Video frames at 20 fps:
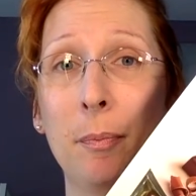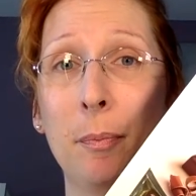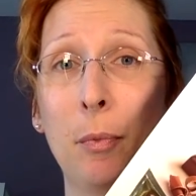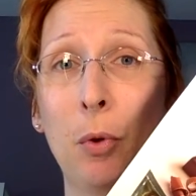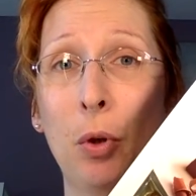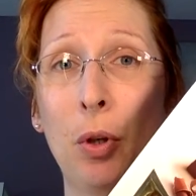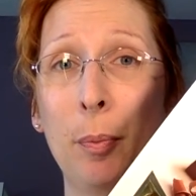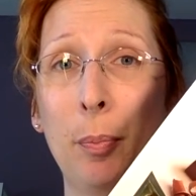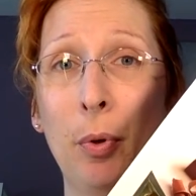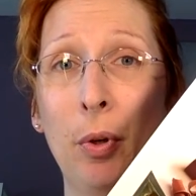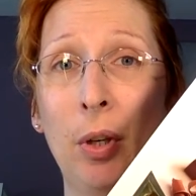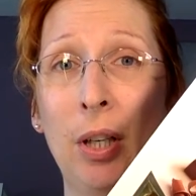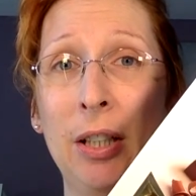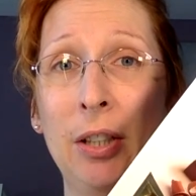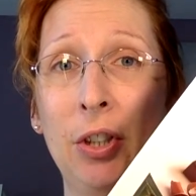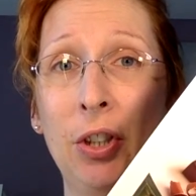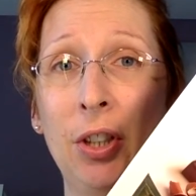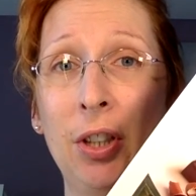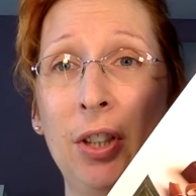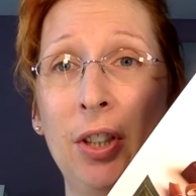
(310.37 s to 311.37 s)
mogę
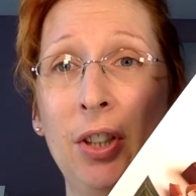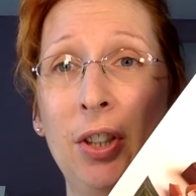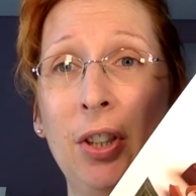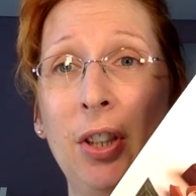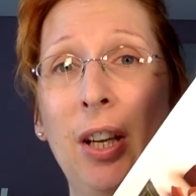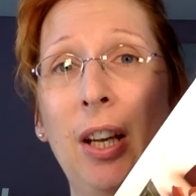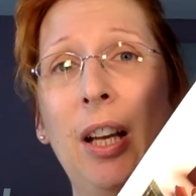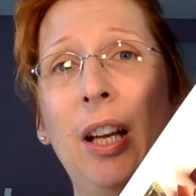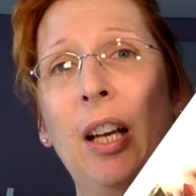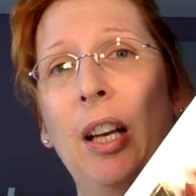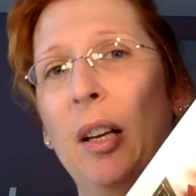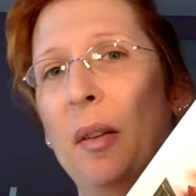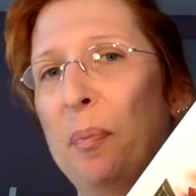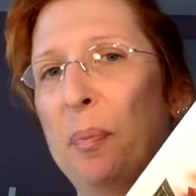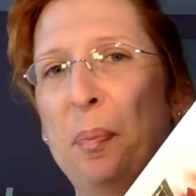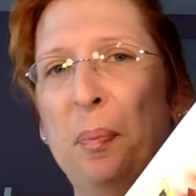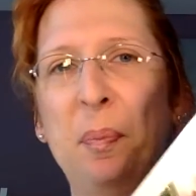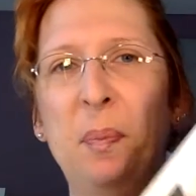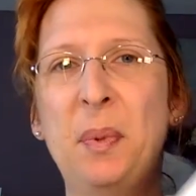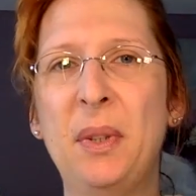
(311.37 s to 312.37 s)
polecić.
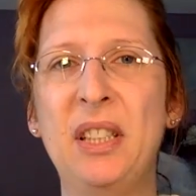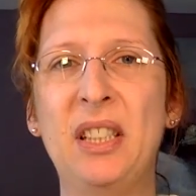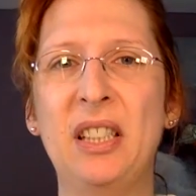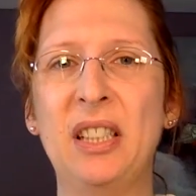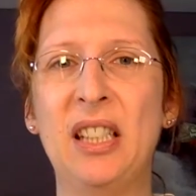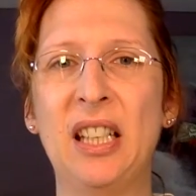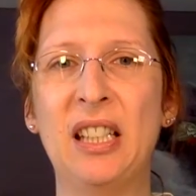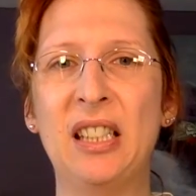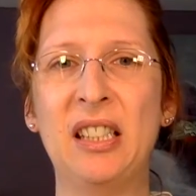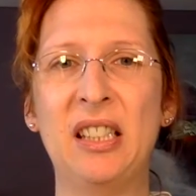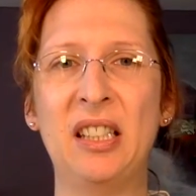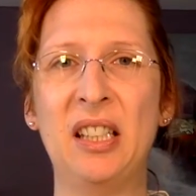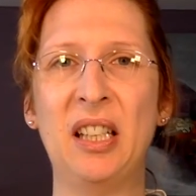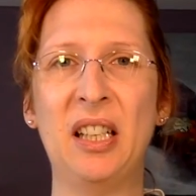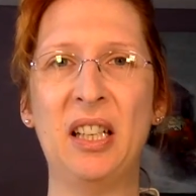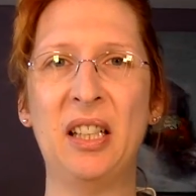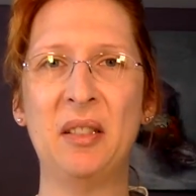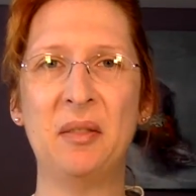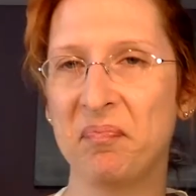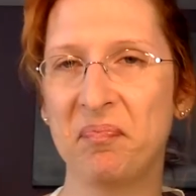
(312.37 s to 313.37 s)

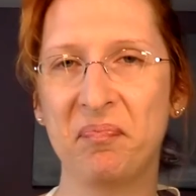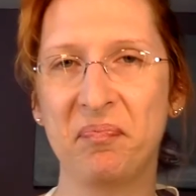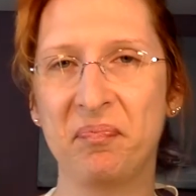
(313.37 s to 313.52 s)
Pistacja.